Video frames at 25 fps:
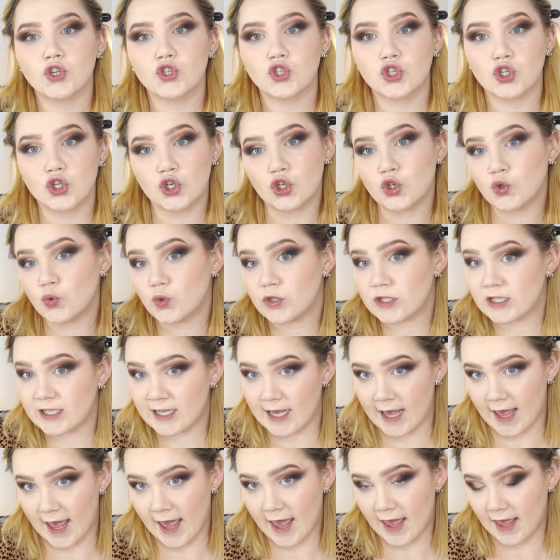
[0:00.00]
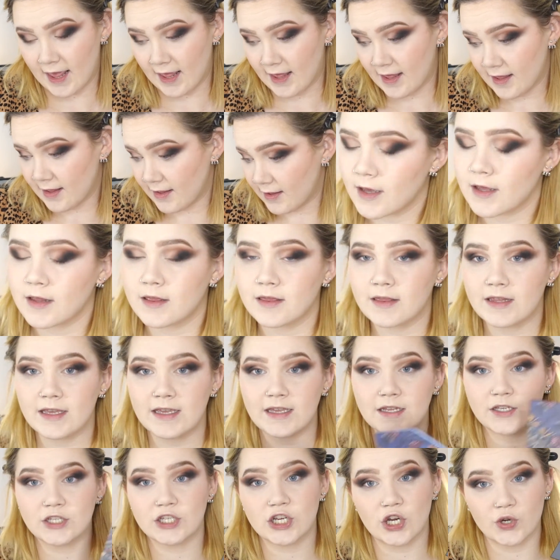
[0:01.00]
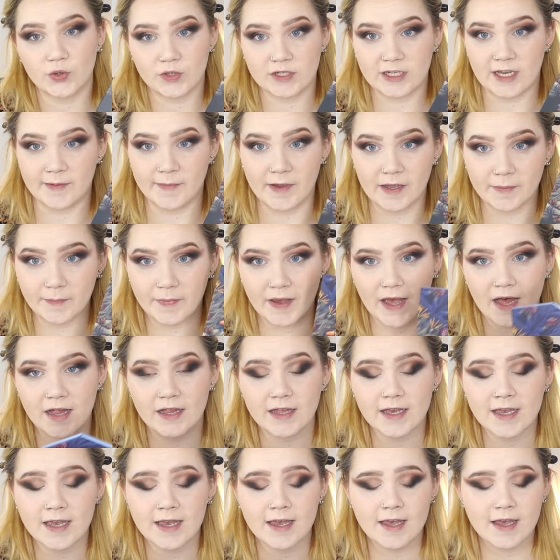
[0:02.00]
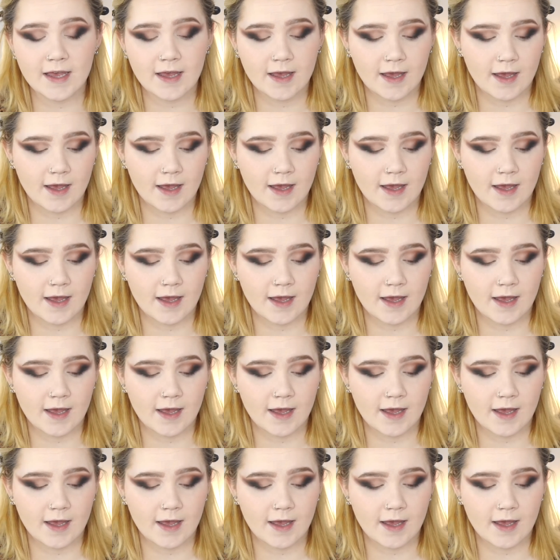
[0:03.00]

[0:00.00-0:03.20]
to take the Totemic palette,